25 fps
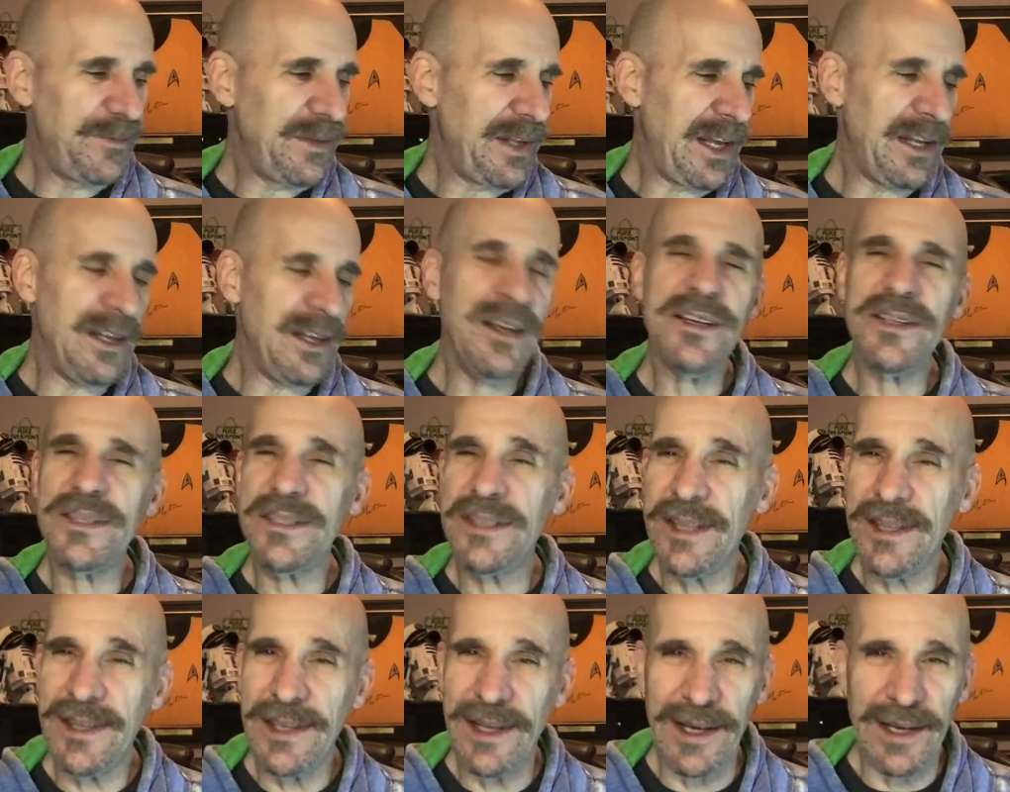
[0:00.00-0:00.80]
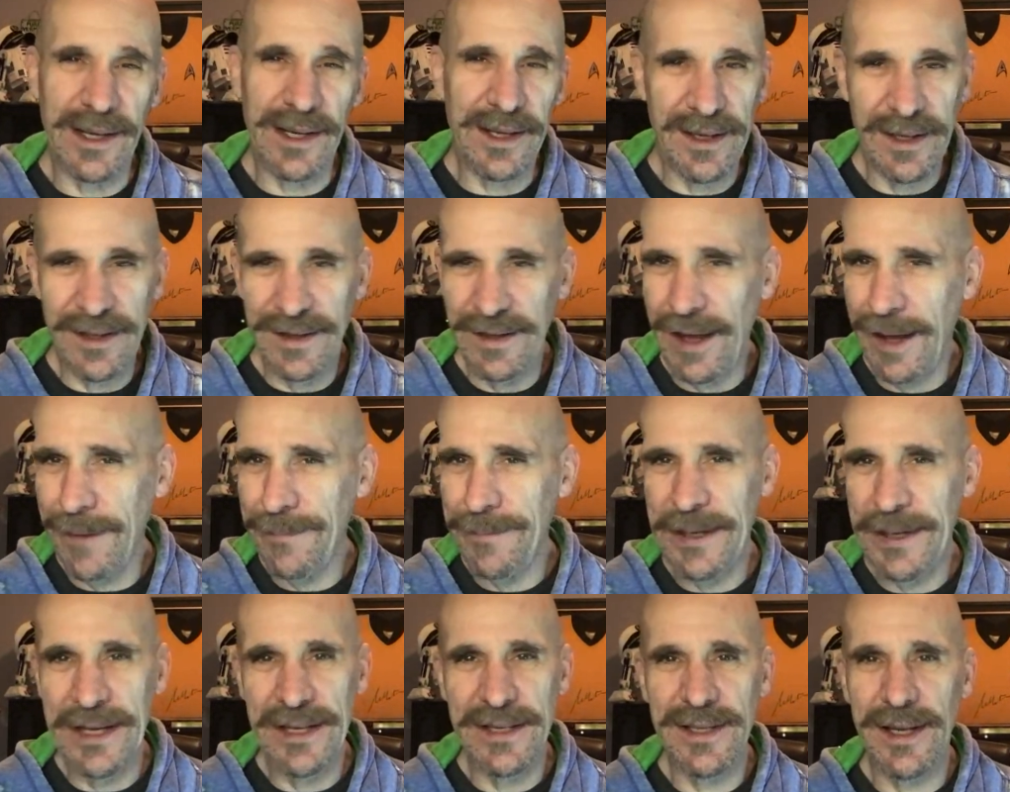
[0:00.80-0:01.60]
And here's the thing, not
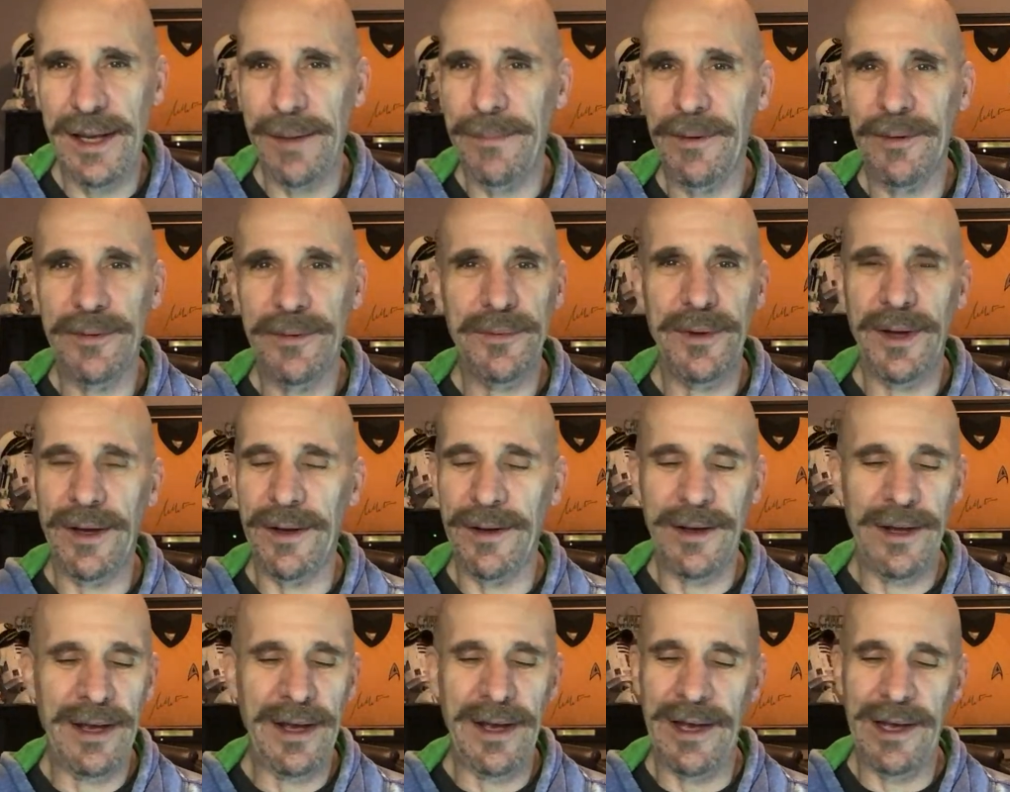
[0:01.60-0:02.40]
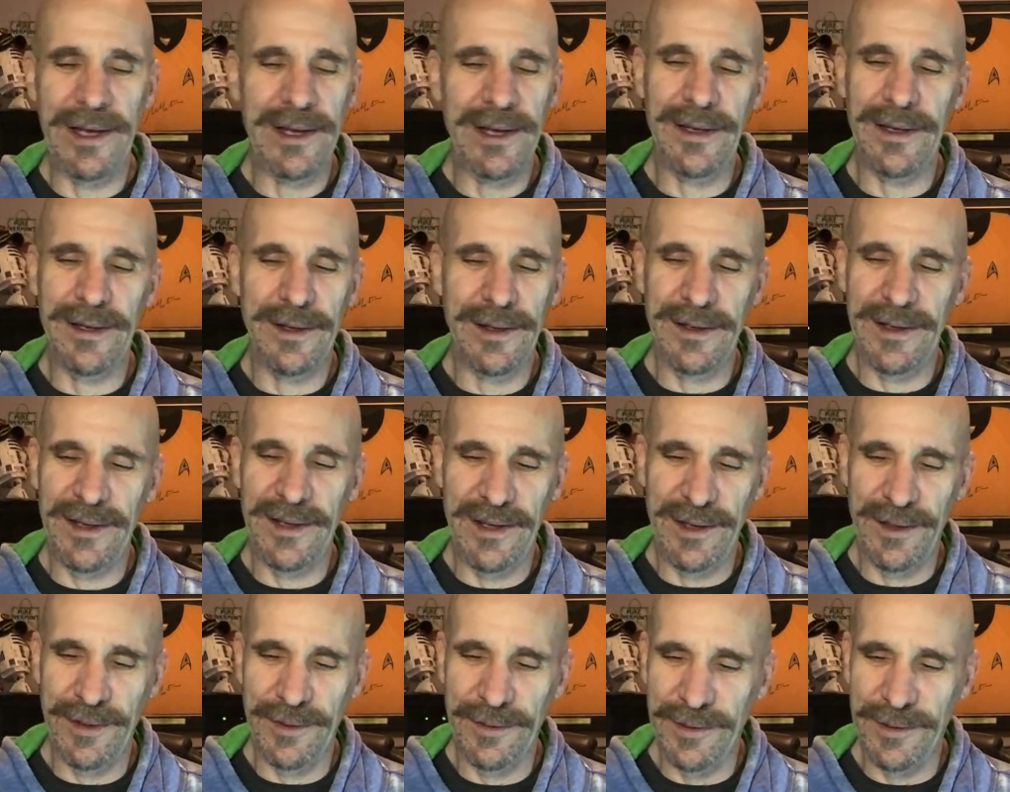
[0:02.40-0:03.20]
because I'm a, a, a
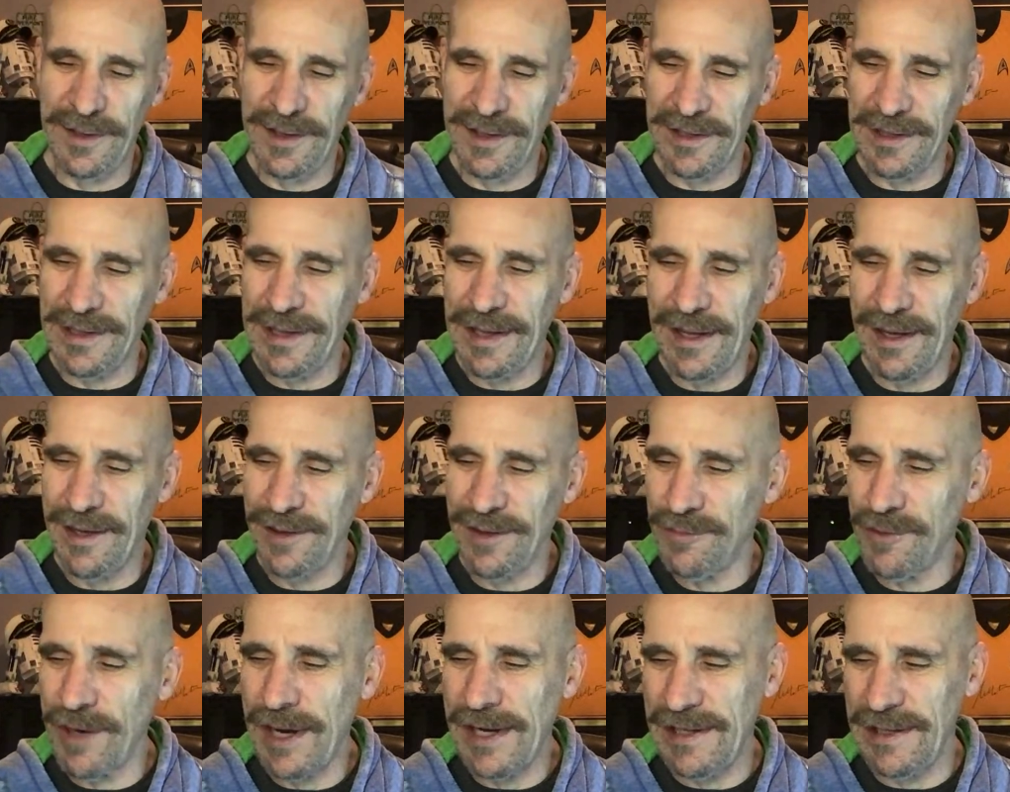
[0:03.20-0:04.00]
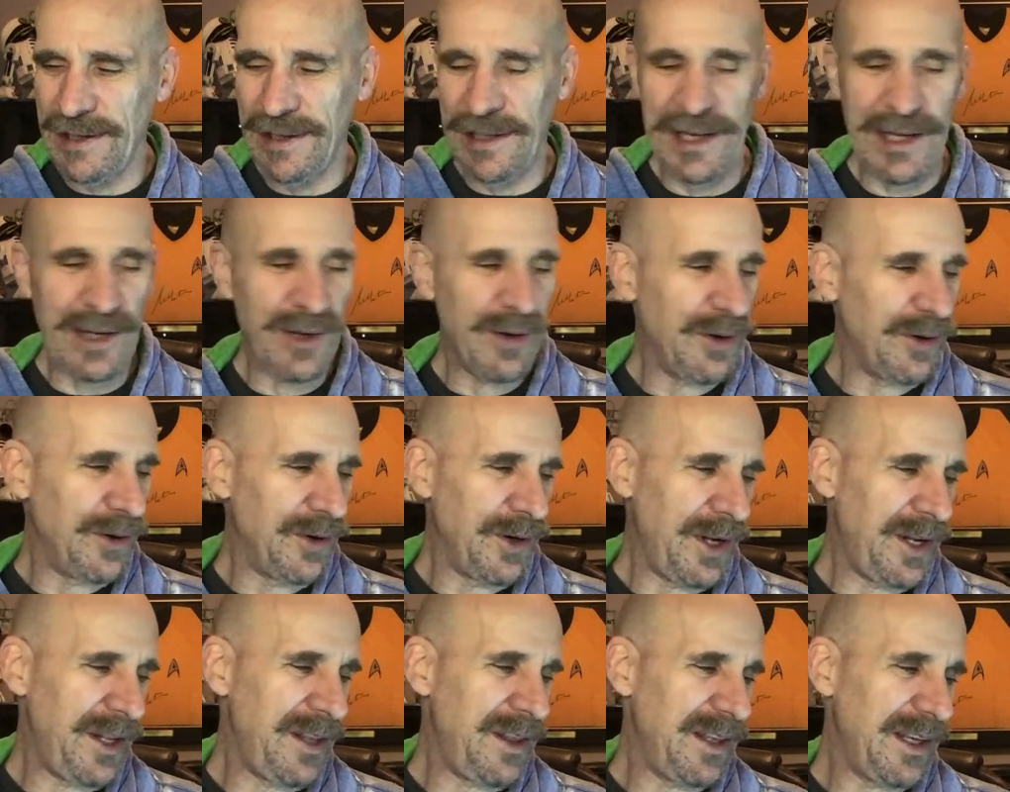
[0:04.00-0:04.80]
you know, a, a right leaner
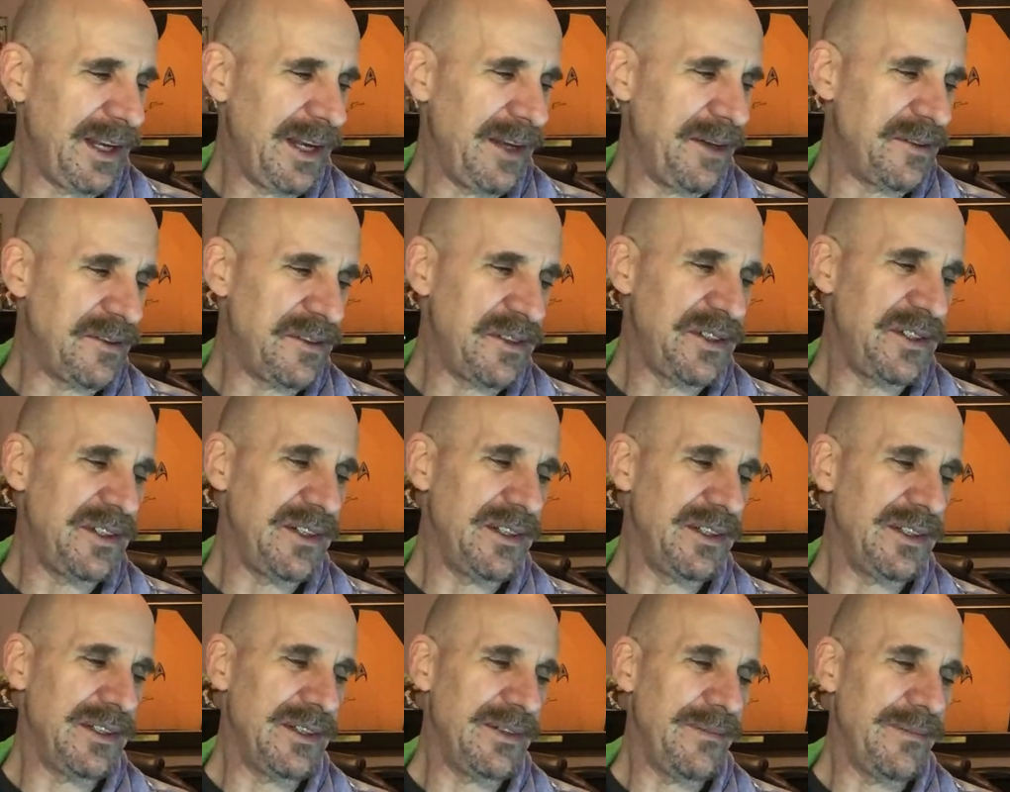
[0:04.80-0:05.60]
or anything else,